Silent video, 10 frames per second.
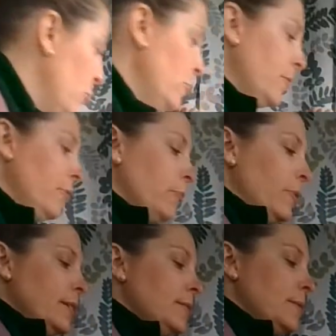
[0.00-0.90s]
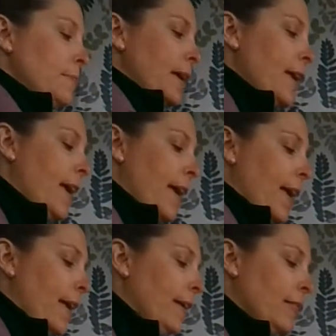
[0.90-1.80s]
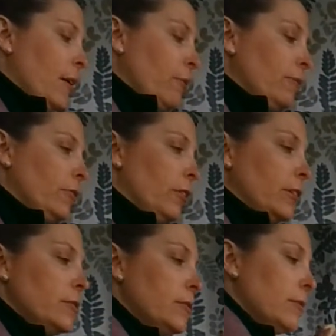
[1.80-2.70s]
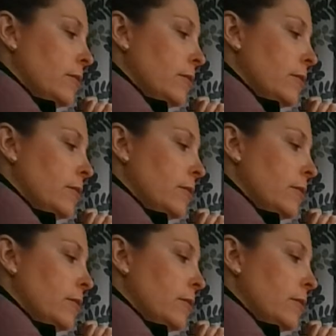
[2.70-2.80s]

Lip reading: 2 different ways to make A that we've learned.